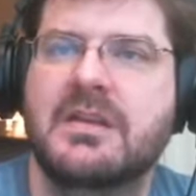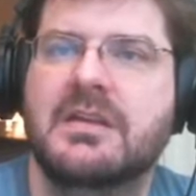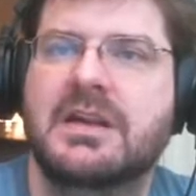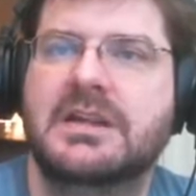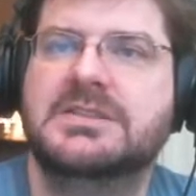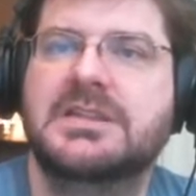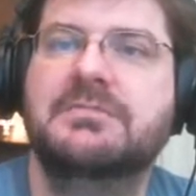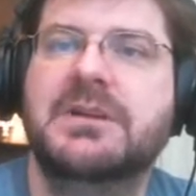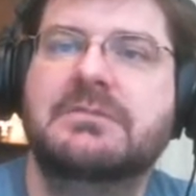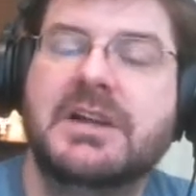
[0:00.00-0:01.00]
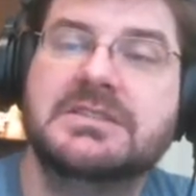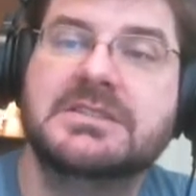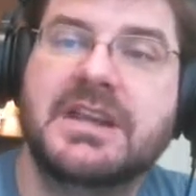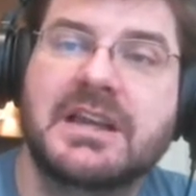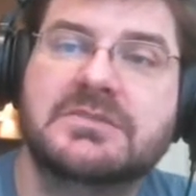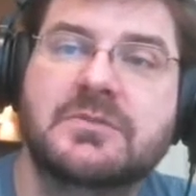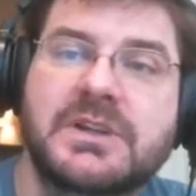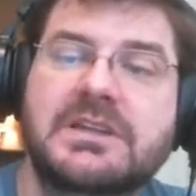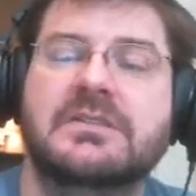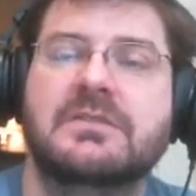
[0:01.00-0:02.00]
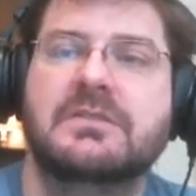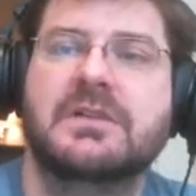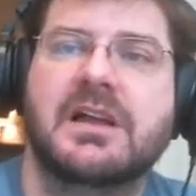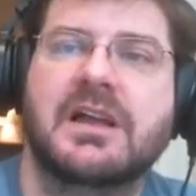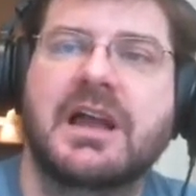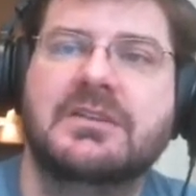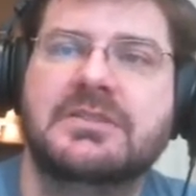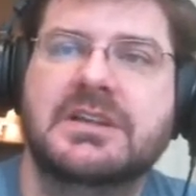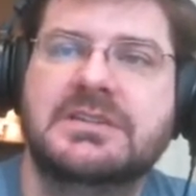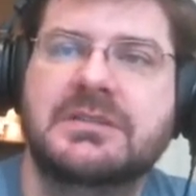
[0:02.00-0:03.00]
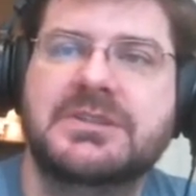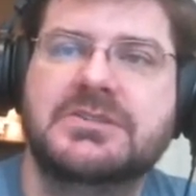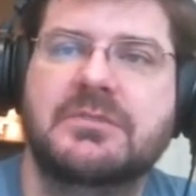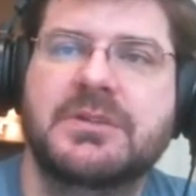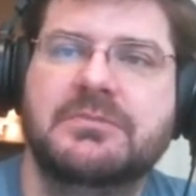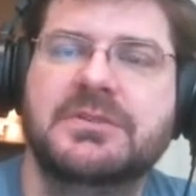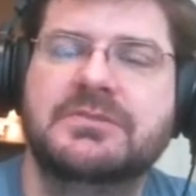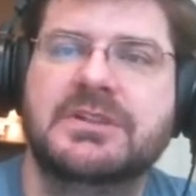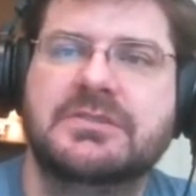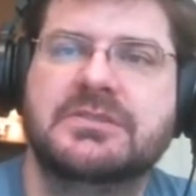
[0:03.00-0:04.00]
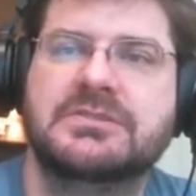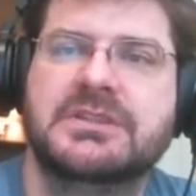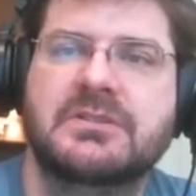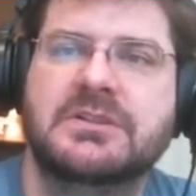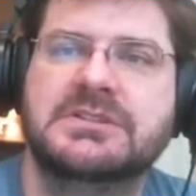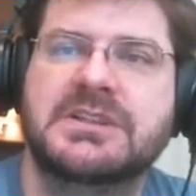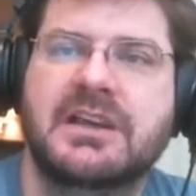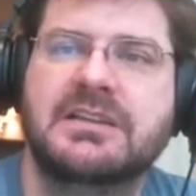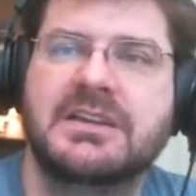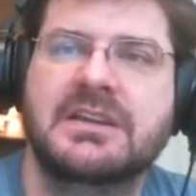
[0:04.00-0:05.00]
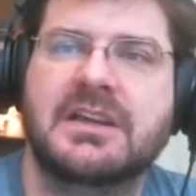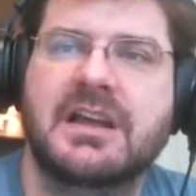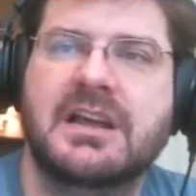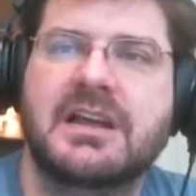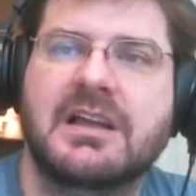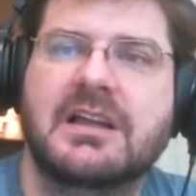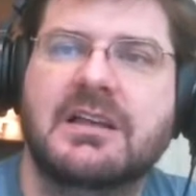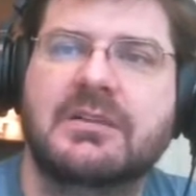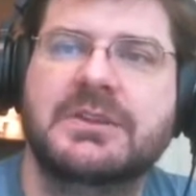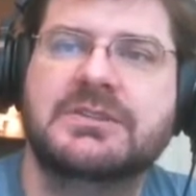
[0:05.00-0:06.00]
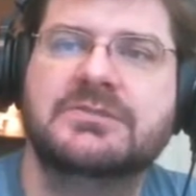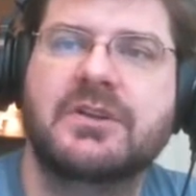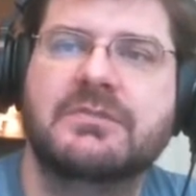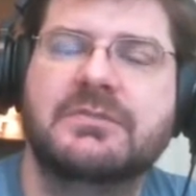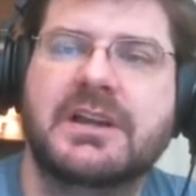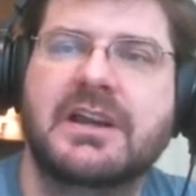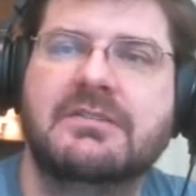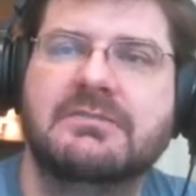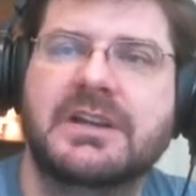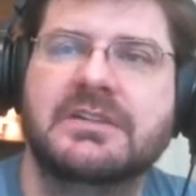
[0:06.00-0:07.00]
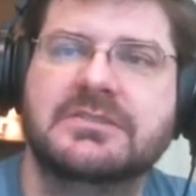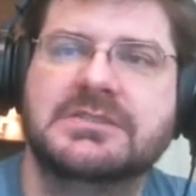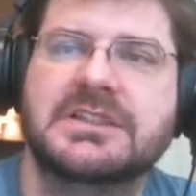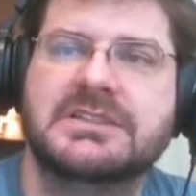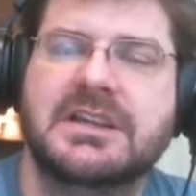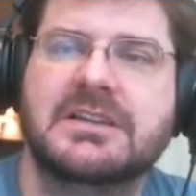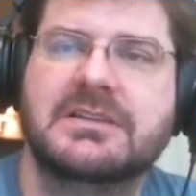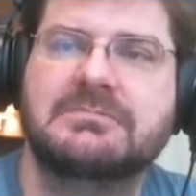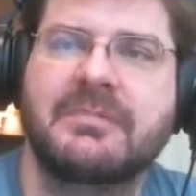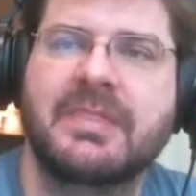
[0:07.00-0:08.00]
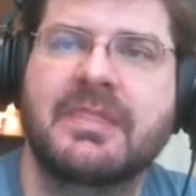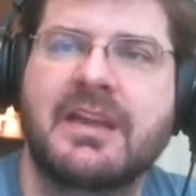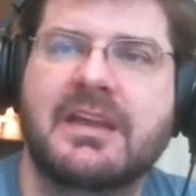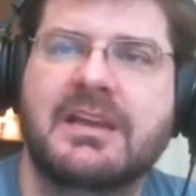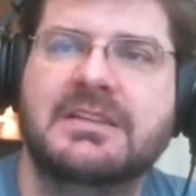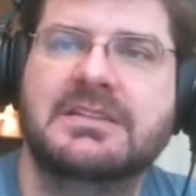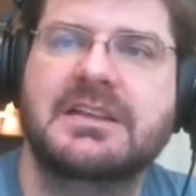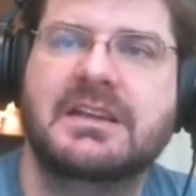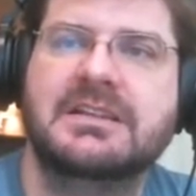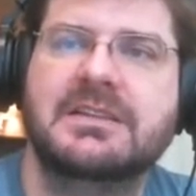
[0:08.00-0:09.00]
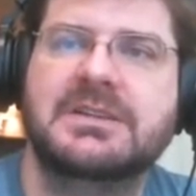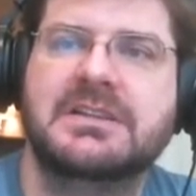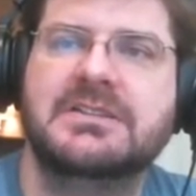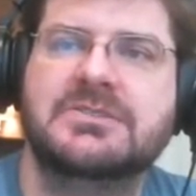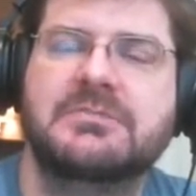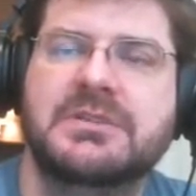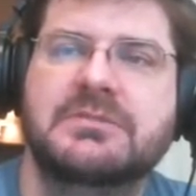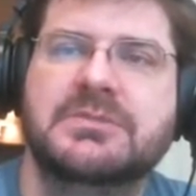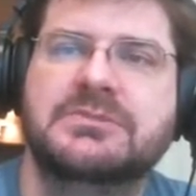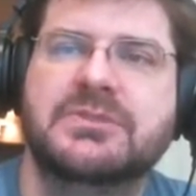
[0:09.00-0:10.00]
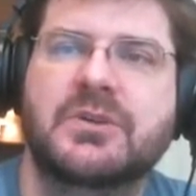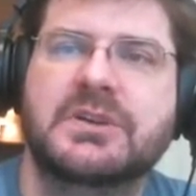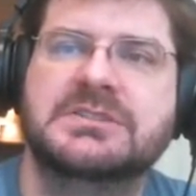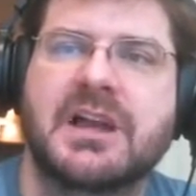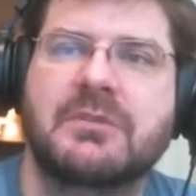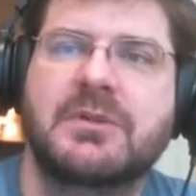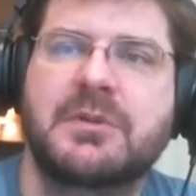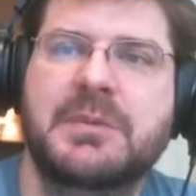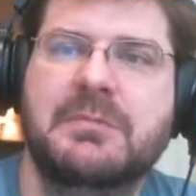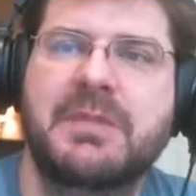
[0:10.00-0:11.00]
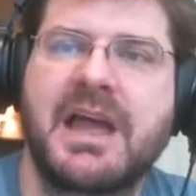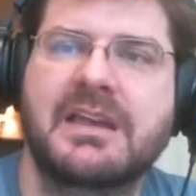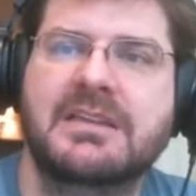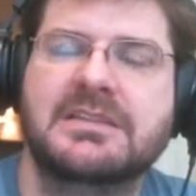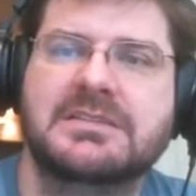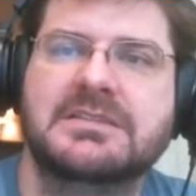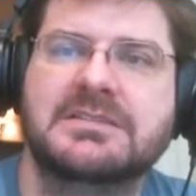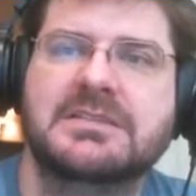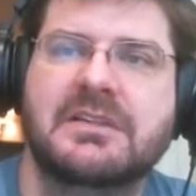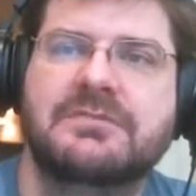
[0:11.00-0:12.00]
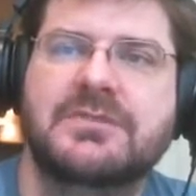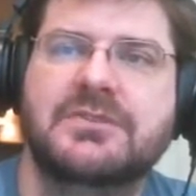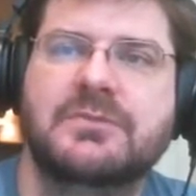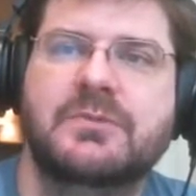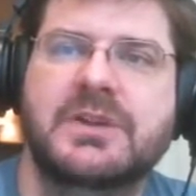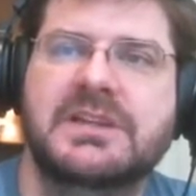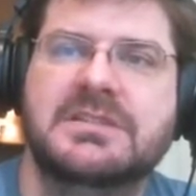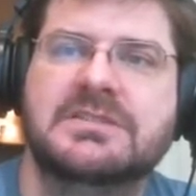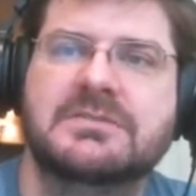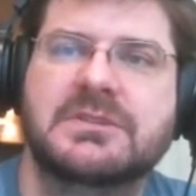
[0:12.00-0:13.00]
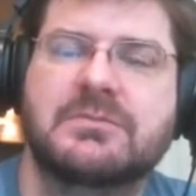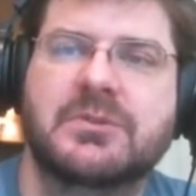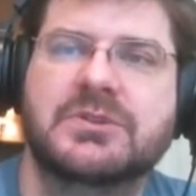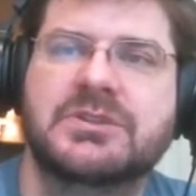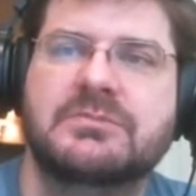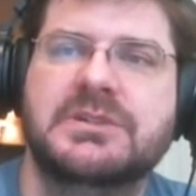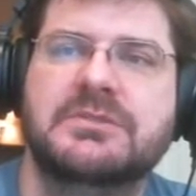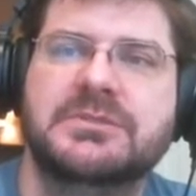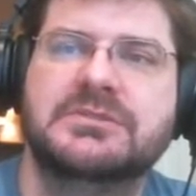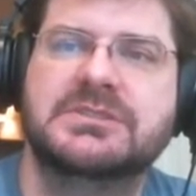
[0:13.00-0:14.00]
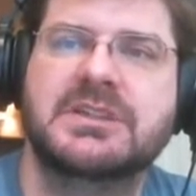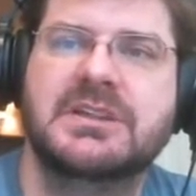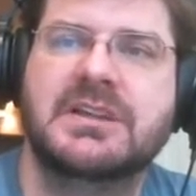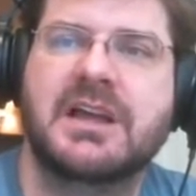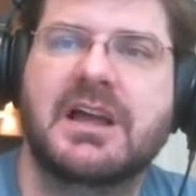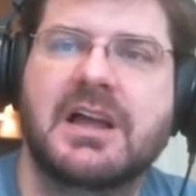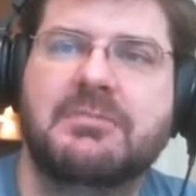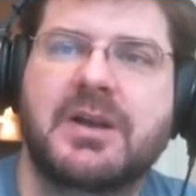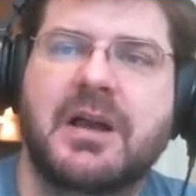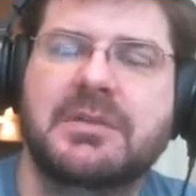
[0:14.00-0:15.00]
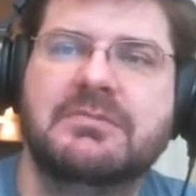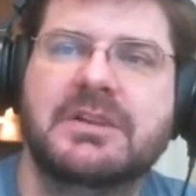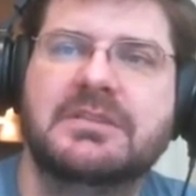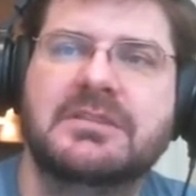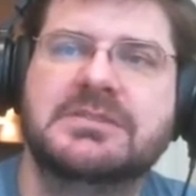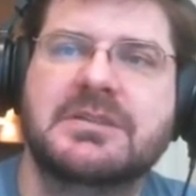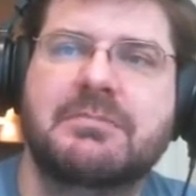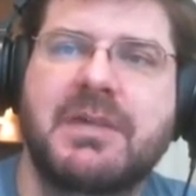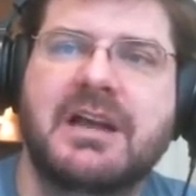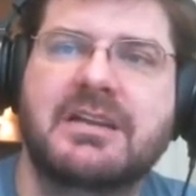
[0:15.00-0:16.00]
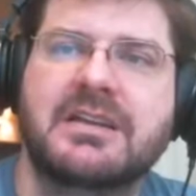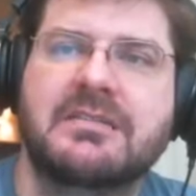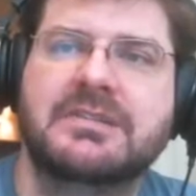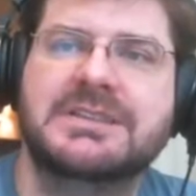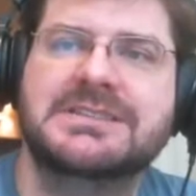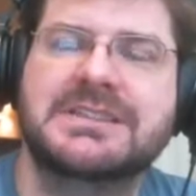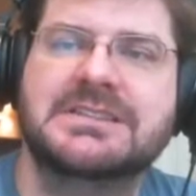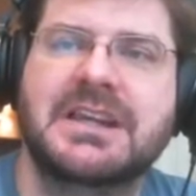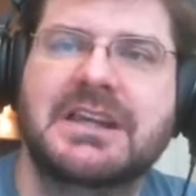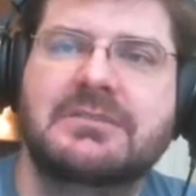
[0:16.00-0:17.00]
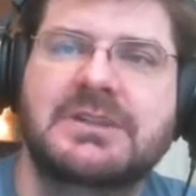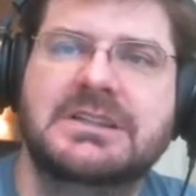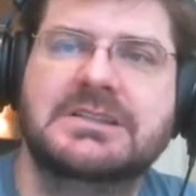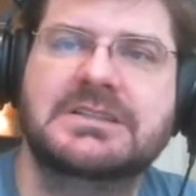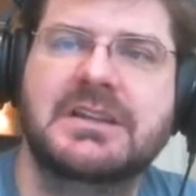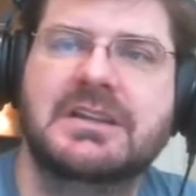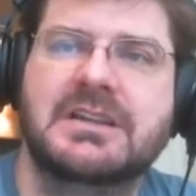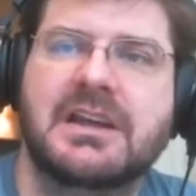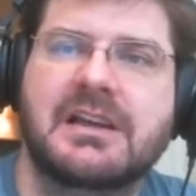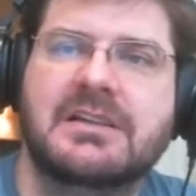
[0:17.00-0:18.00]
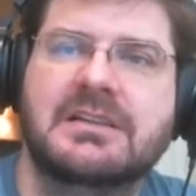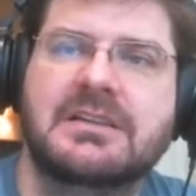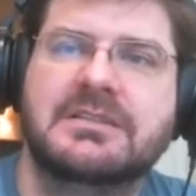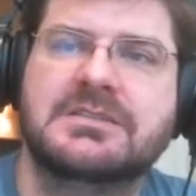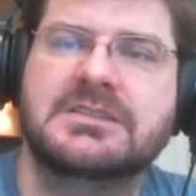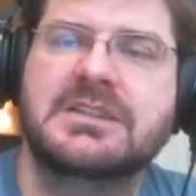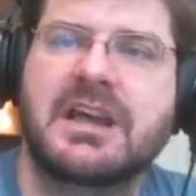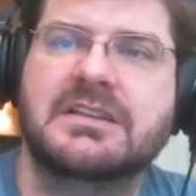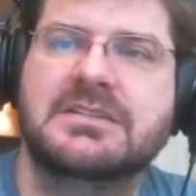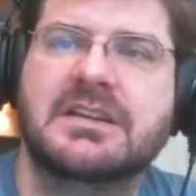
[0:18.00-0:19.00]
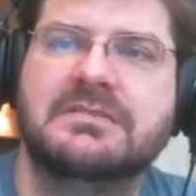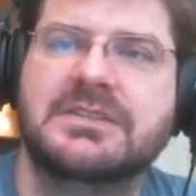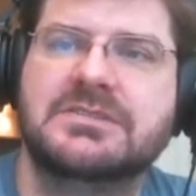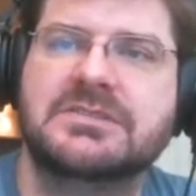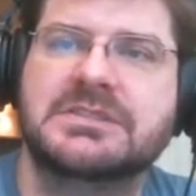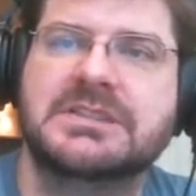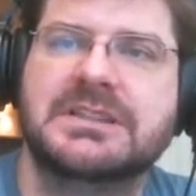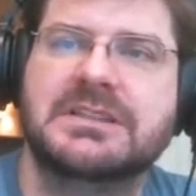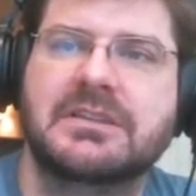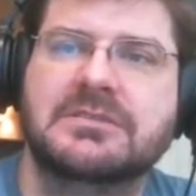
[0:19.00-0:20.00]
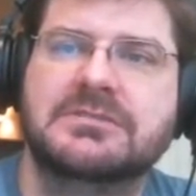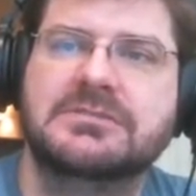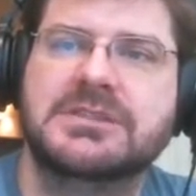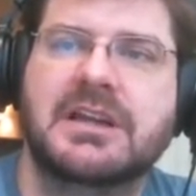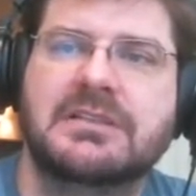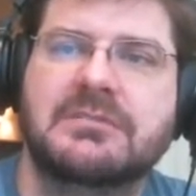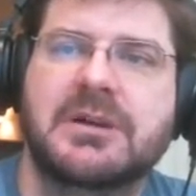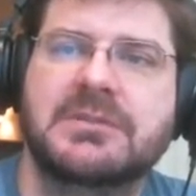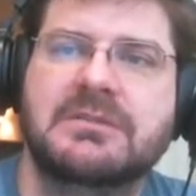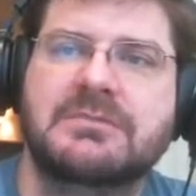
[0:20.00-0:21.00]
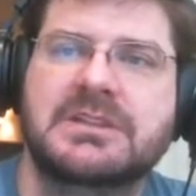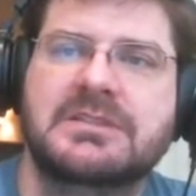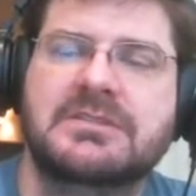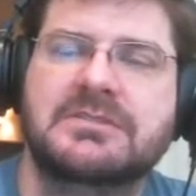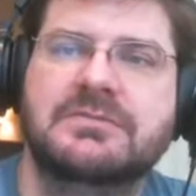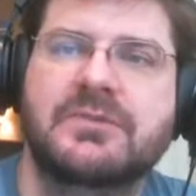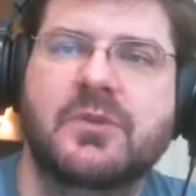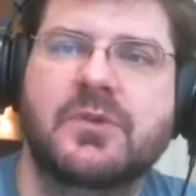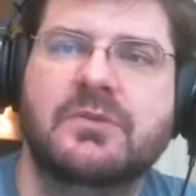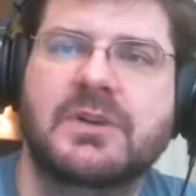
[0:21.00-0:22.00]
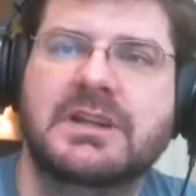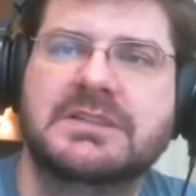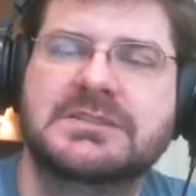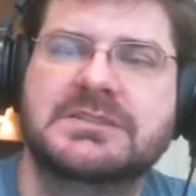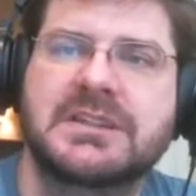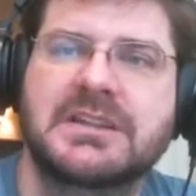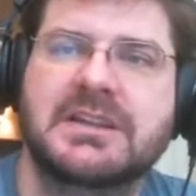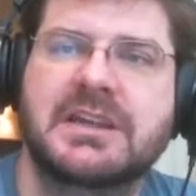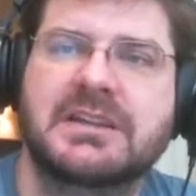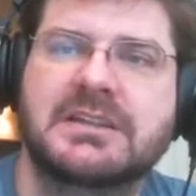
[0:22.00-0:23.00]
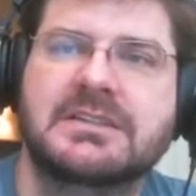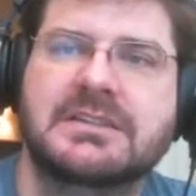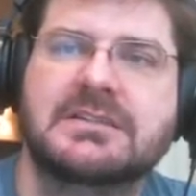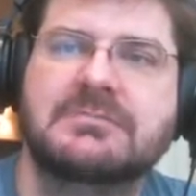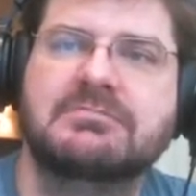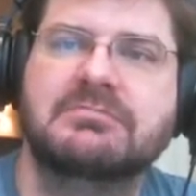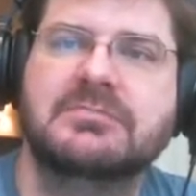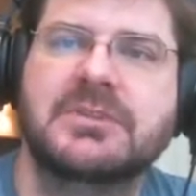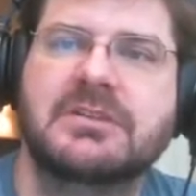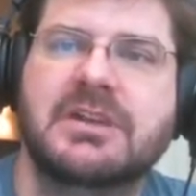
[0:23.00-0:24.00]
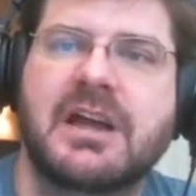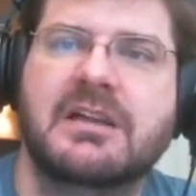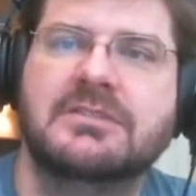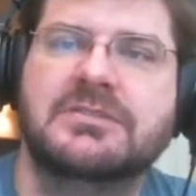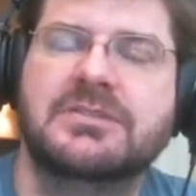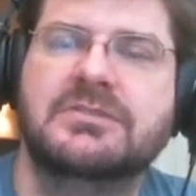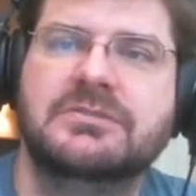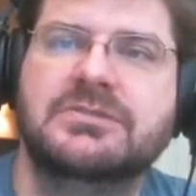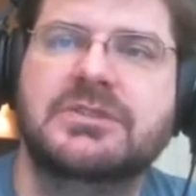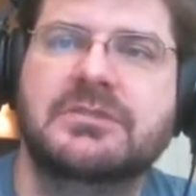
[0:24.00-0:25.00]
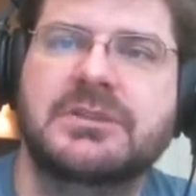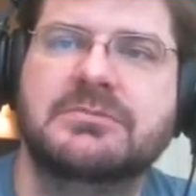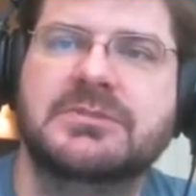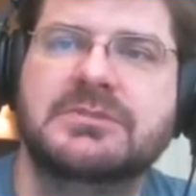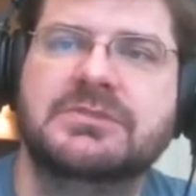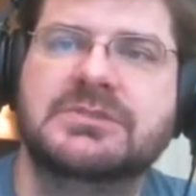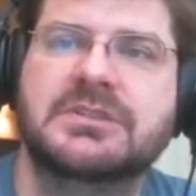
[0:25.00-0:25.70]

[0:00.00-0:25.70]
Achievement runs last week. I attempted Show Me Your Moves on Tuesday, Horde side. We sort of ran out of raiders in time. Did not end up getting Show Me Your Moves Horde side. We will be back in a few weeks with more Show Me Your Moves. Probably run those about every 6 to 8 weeks. Just not a ton of interest in those at the moment. We did do 4 runs and, you know, got 2 Show Me Your Moves.